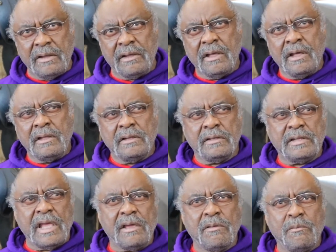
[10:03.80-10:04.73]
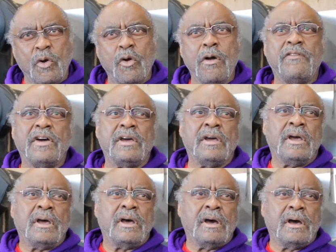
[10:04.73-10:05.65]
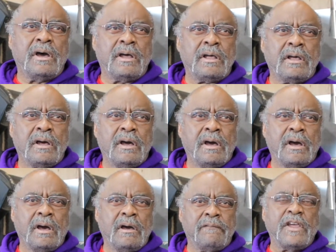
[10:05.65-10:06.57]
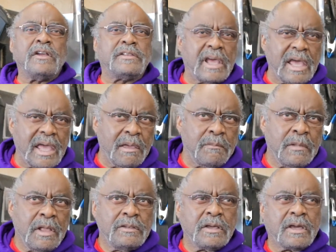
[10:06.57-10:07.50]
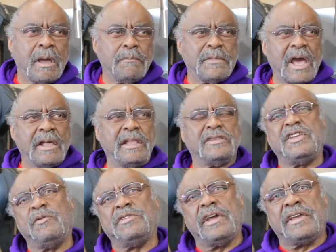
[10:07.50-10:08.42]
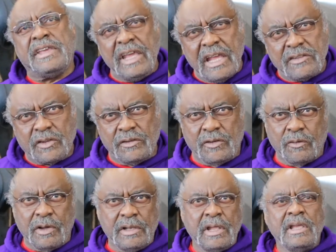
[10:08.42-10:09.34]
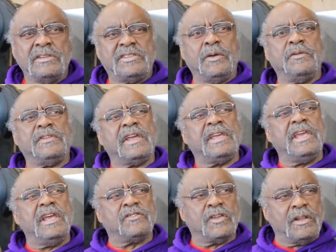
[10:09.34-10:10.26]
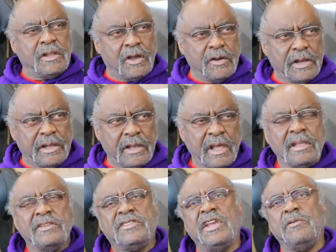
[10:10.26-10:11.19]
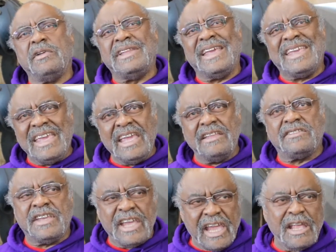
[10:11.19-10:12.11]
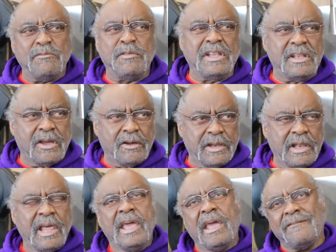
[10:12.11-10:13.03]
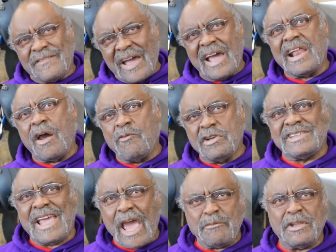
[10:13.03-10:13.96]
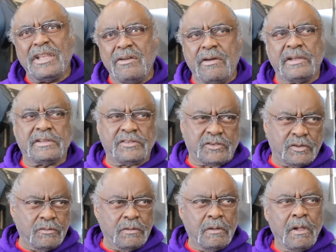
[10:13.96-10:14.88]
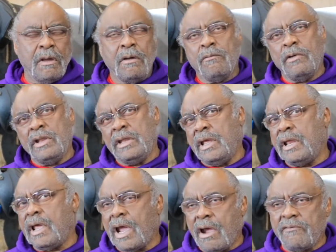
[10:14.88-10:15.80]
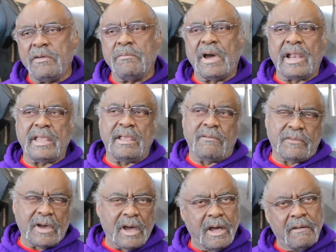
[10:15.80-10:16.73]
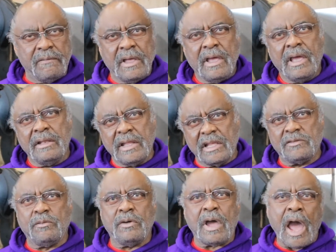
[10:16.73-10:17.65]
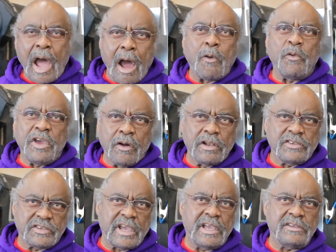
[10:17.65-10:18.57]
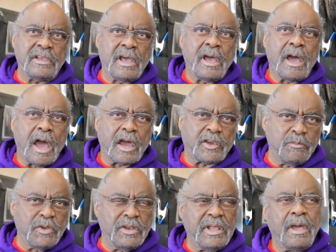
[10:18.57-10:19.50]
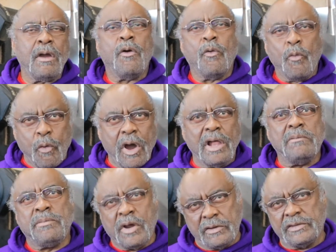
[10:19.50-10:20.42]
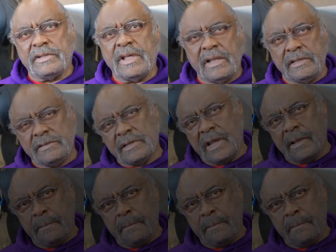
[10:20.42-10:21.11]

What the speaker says: here to take more of their time to come down and see what their kids are doing, see what their kids are learning, see what their kids can be learning, and find out what's happening here at the school. We need everybody involved, and that's how we're going to change our community, one person at a time.